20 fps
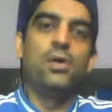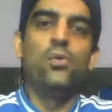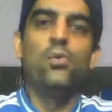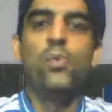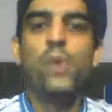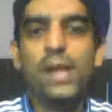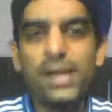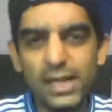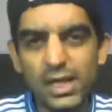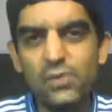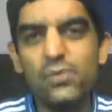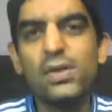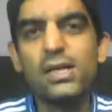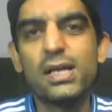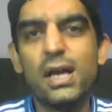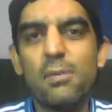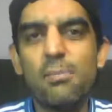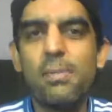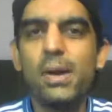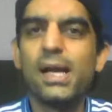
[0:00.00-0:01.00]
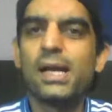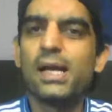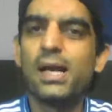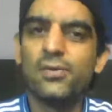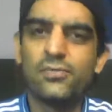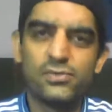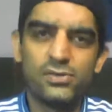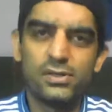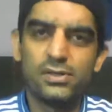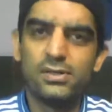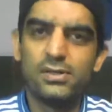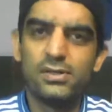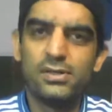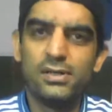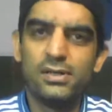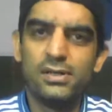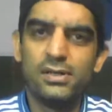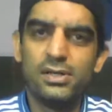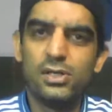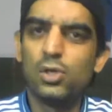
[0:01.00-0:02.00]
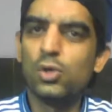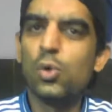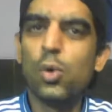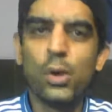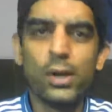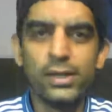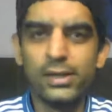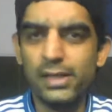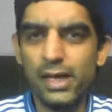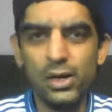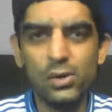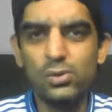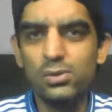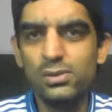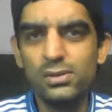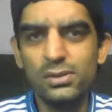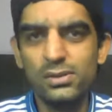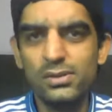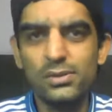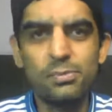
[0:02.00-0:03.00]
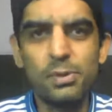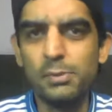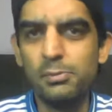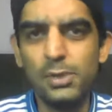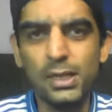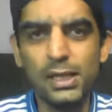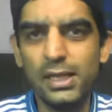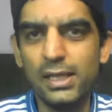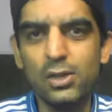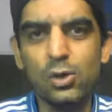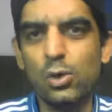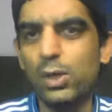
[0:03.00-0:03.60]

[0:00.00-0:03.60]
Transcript: When did we come back after going down in the Premier League?